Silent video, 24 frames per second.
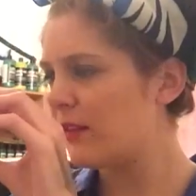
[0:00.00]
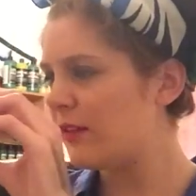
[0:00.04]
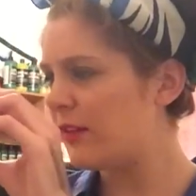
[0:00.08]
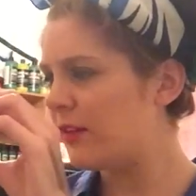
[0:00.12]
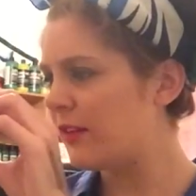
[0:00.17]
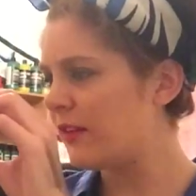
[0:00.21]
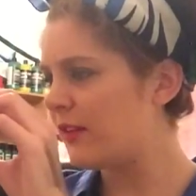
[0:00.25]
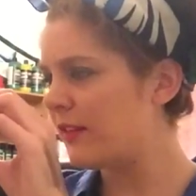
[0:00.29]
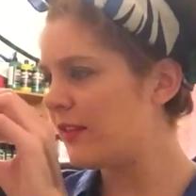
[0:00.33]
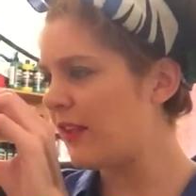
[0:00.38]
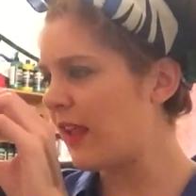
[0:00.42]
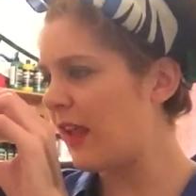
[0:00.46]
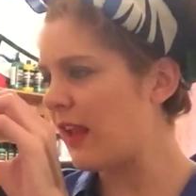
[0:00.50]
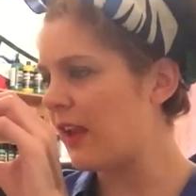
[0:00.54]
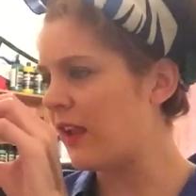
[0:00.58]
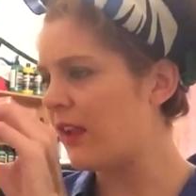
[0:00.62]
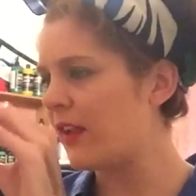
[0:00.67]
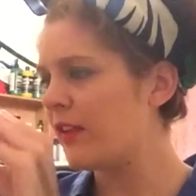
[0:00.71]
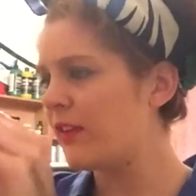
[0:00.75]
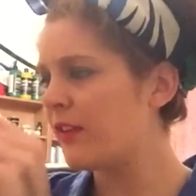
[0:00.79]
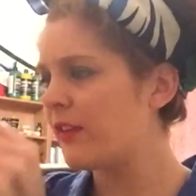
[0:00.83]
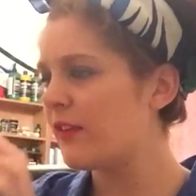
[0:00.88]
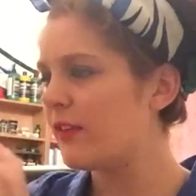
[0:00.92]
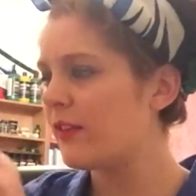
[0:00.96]
to
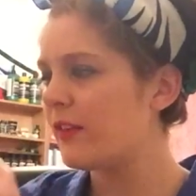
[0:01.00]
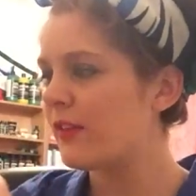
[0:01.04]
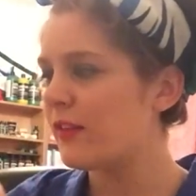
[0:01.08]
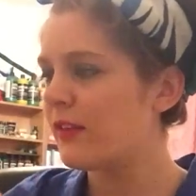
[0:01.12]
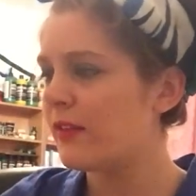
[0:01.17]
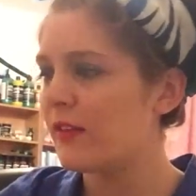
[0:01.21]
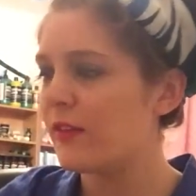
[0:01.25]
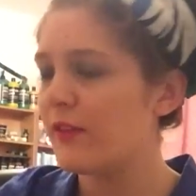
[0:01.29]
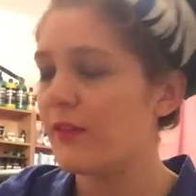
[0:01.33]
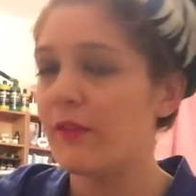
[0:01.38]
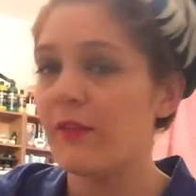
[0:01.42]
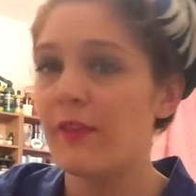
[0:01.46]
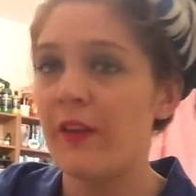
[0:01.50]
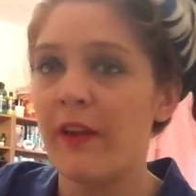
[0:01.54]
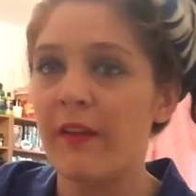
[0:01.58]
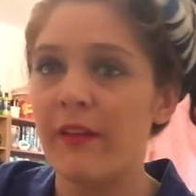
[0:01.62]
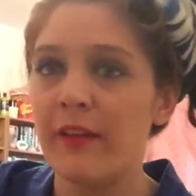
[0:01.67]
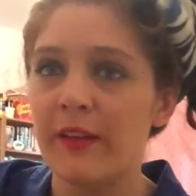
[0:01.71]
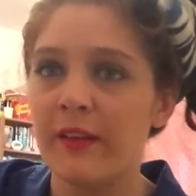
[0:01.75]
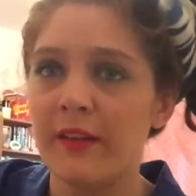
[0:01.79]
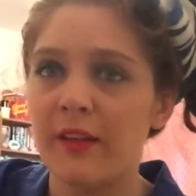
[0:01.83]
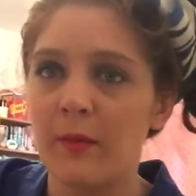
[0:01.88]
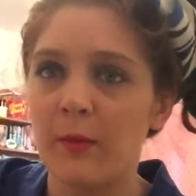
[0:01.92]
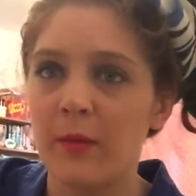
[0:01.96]
Zealous.
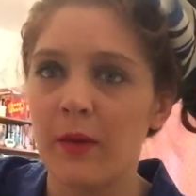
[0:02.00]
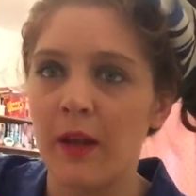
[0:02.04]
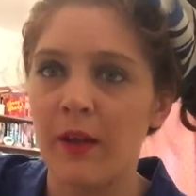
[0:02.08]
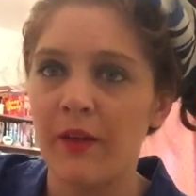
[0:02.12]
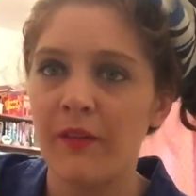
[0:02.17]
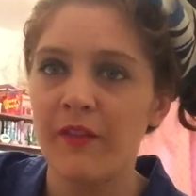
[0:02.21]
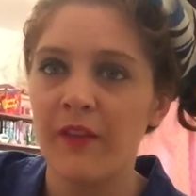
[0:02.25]
Very similar.